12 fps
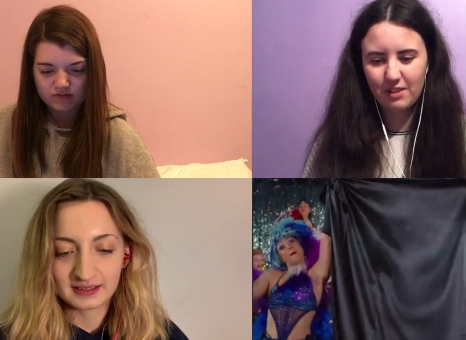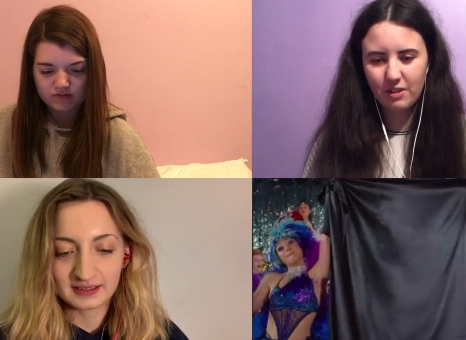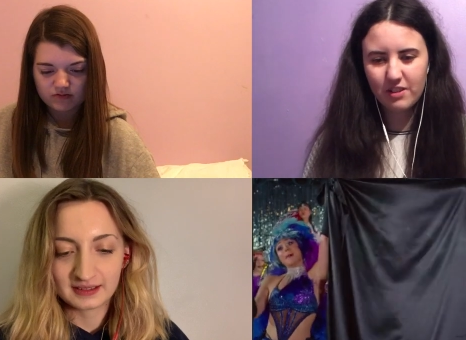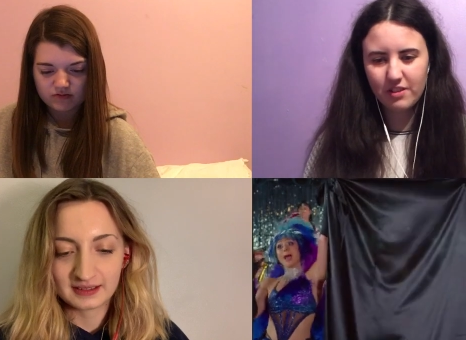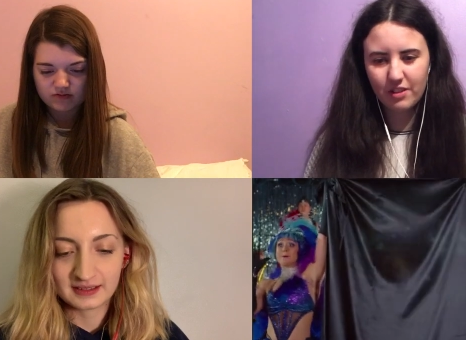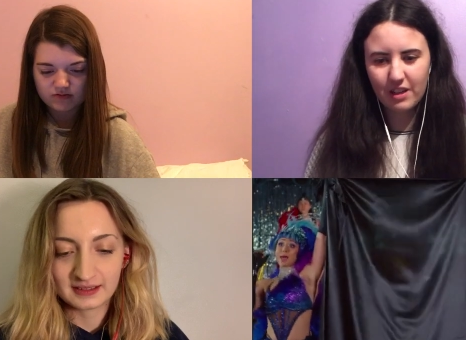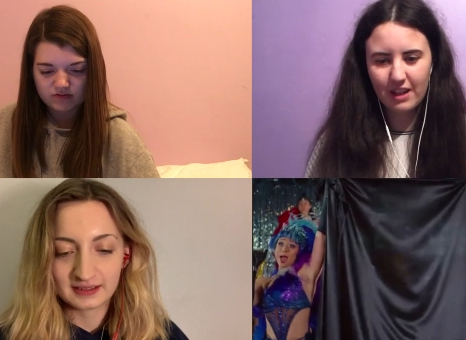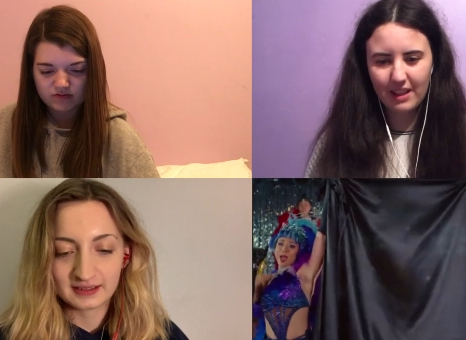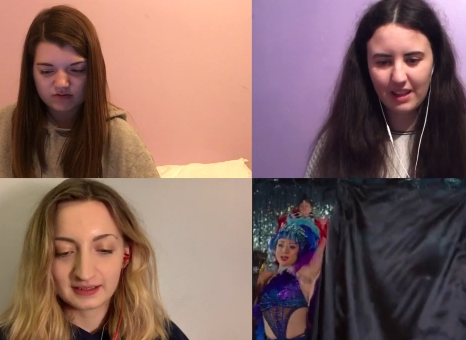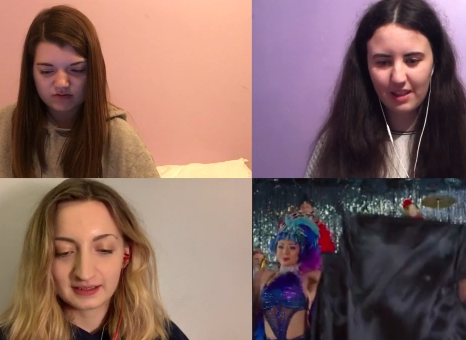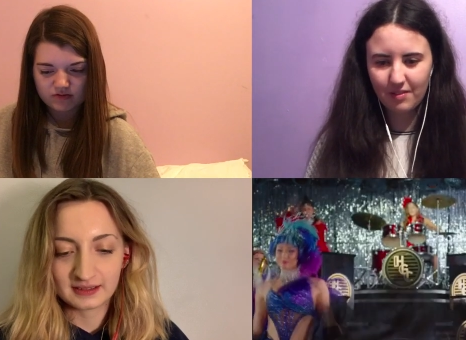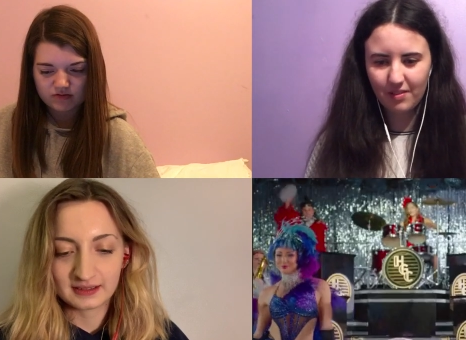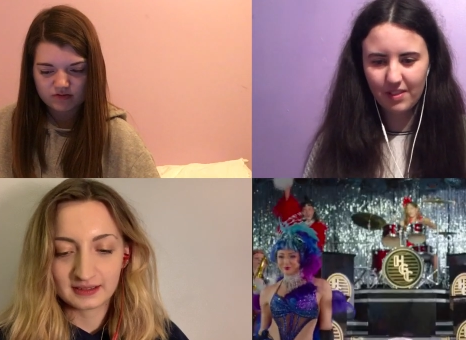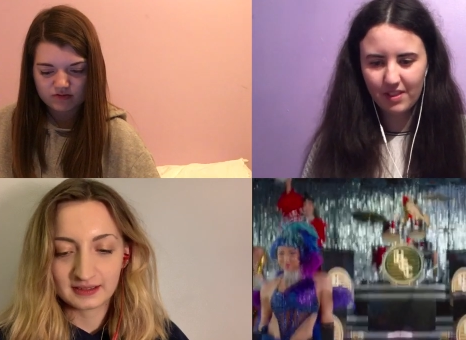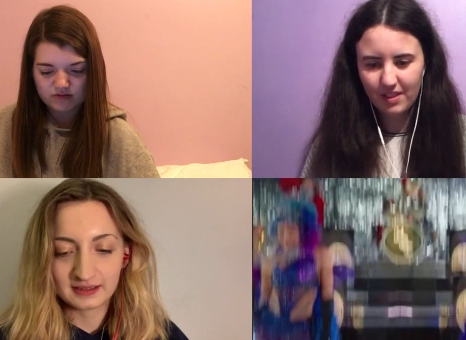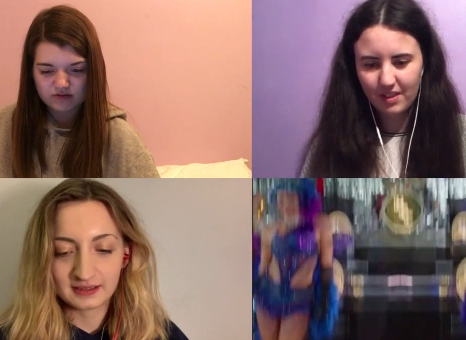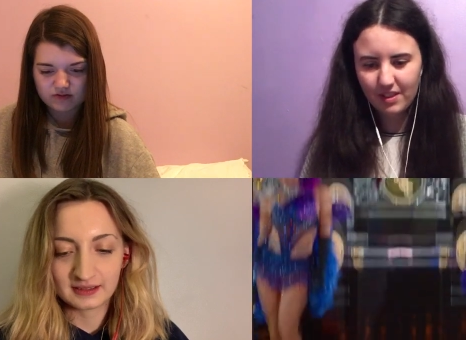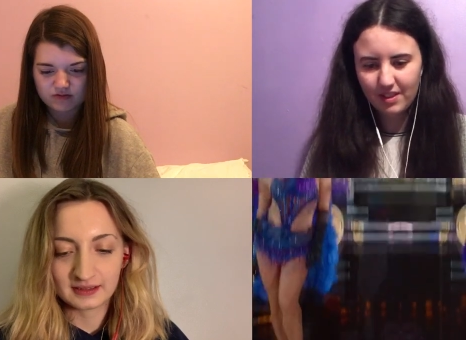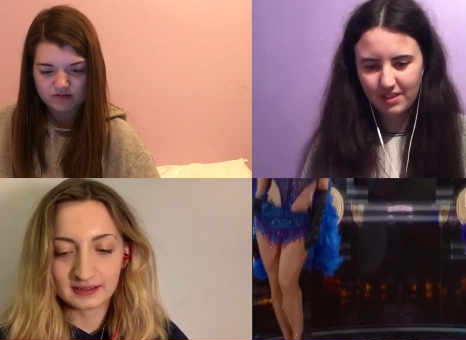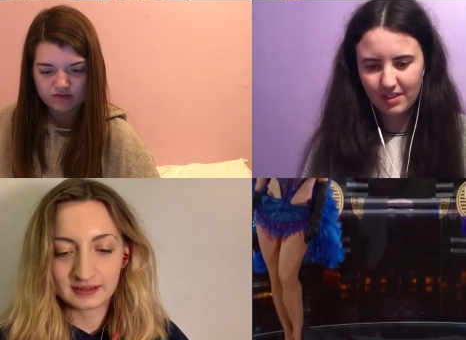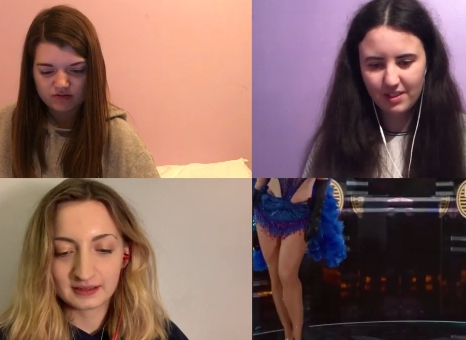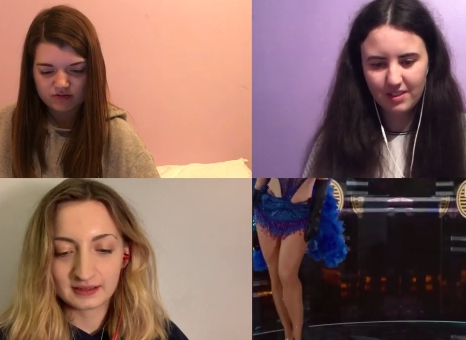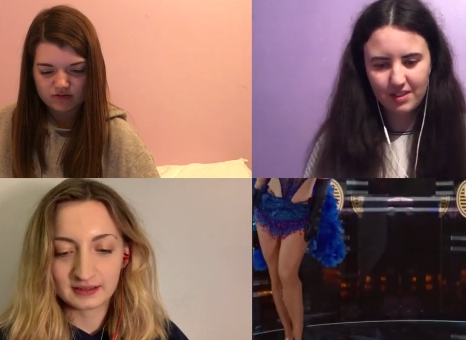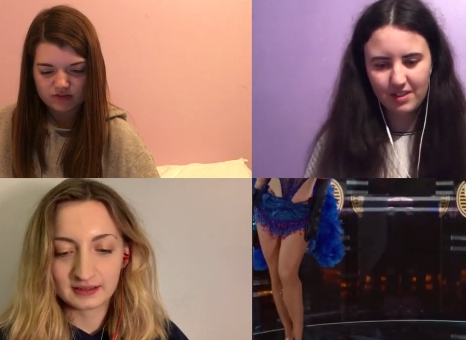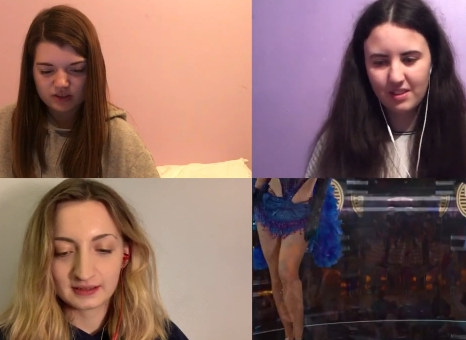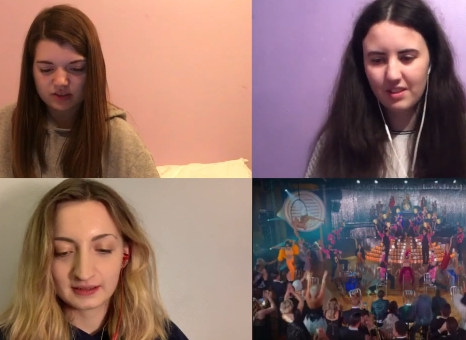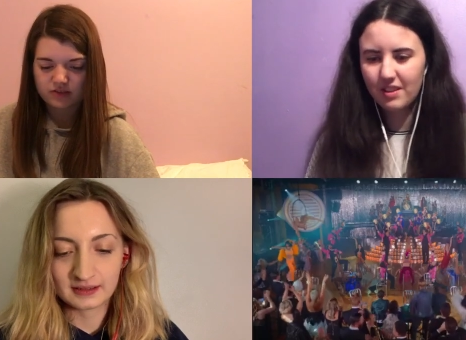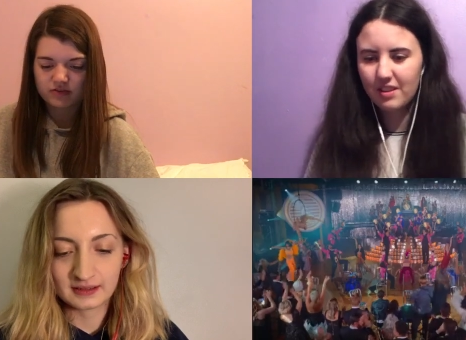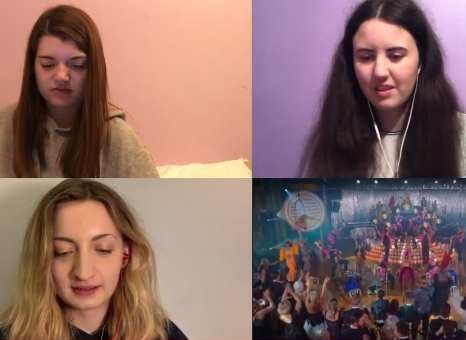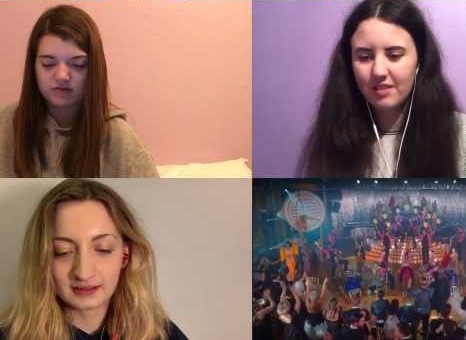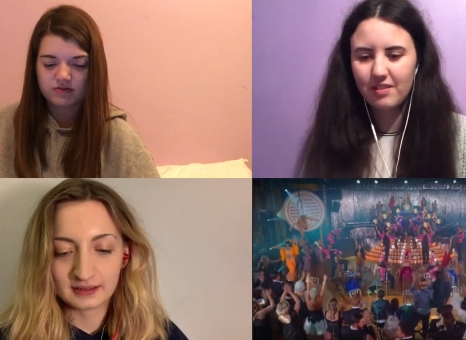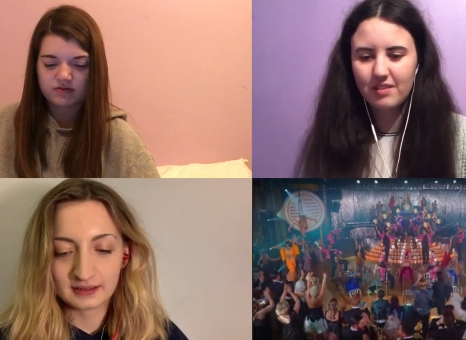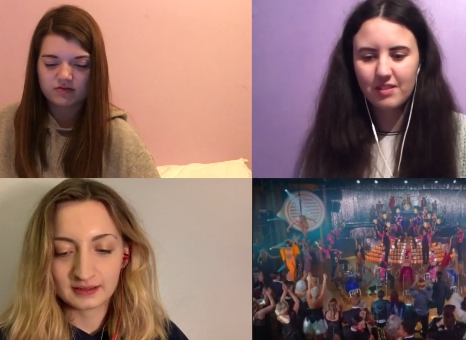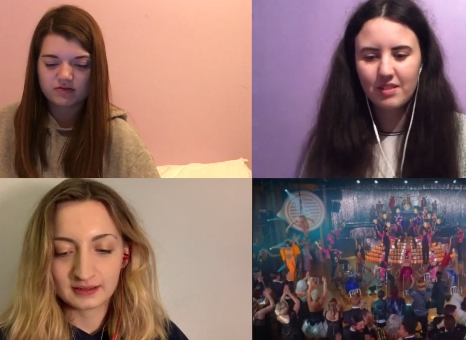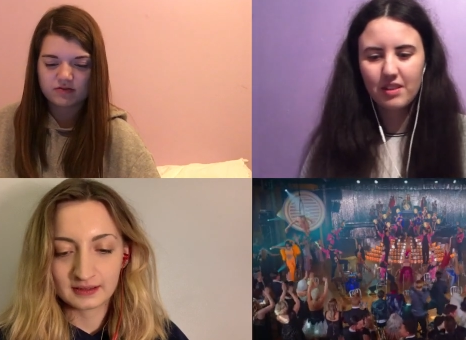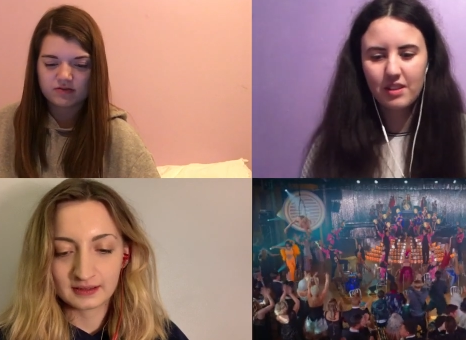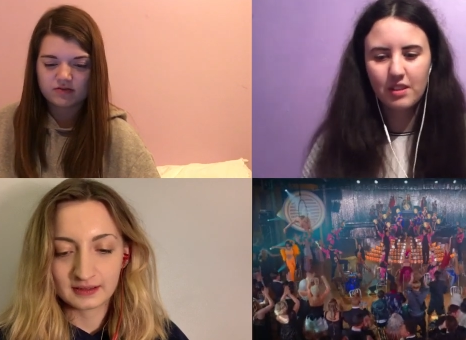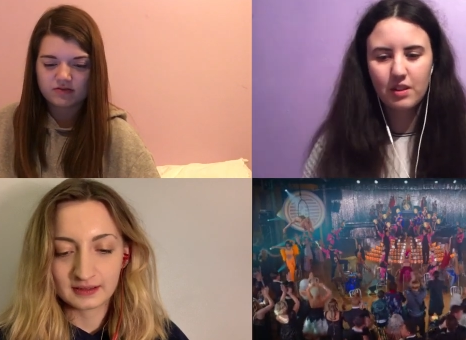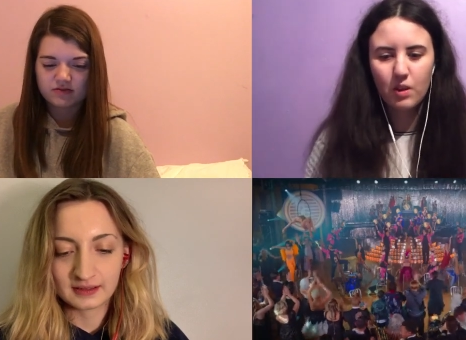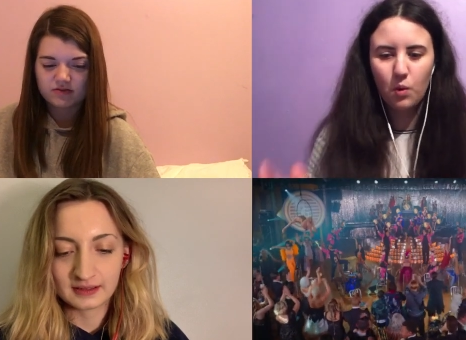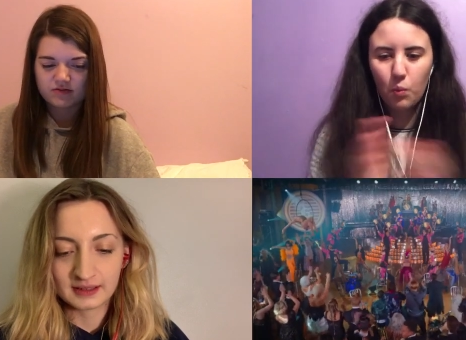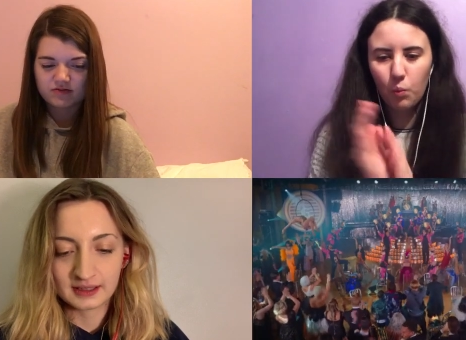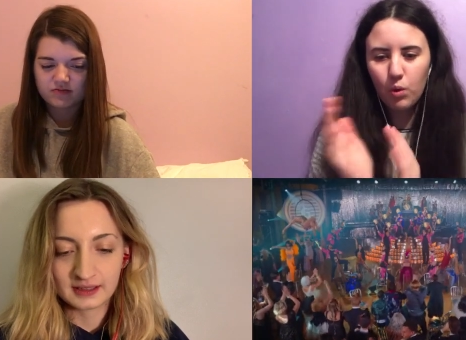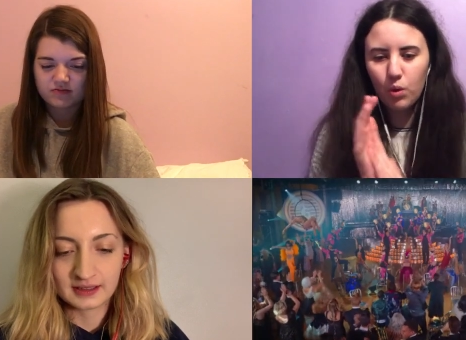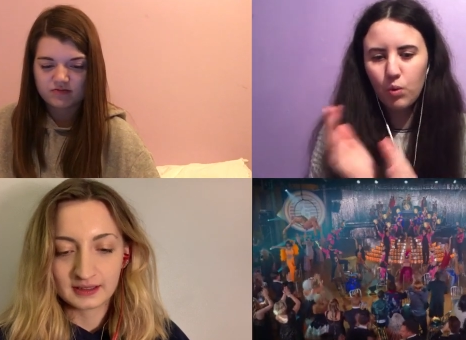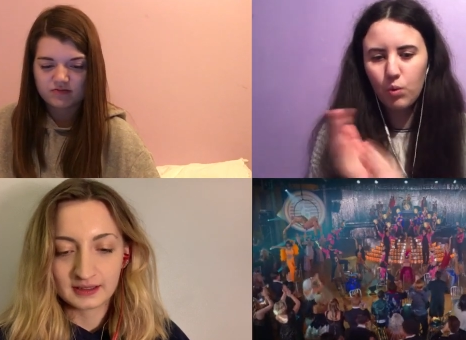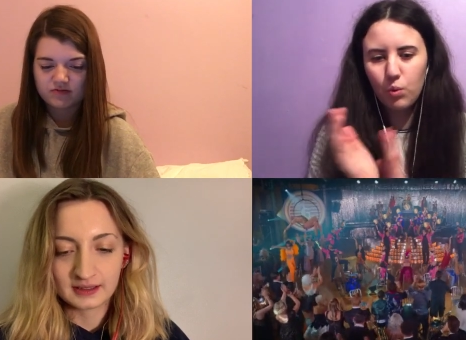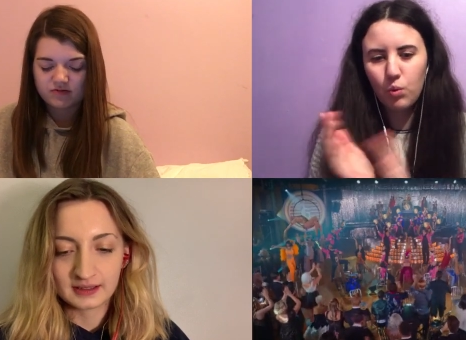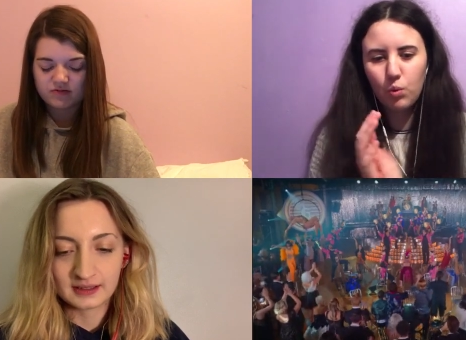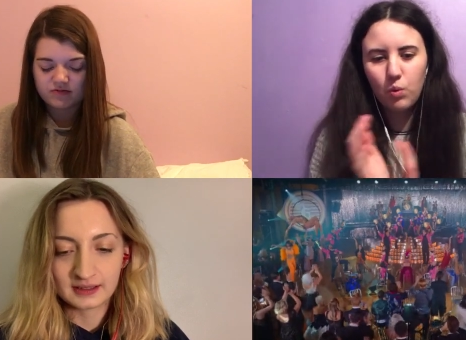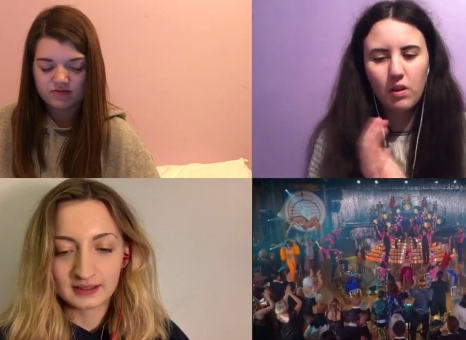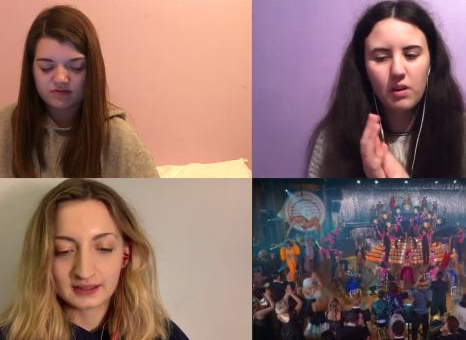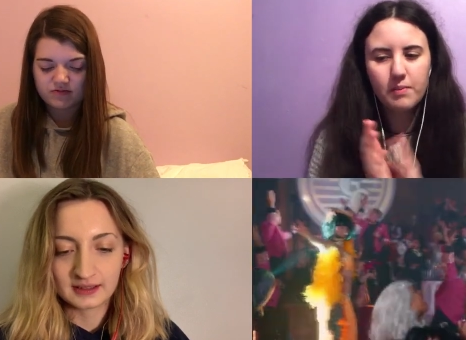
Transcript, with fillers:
Speaker 1: Or he's gonna leave. Oh. Woo!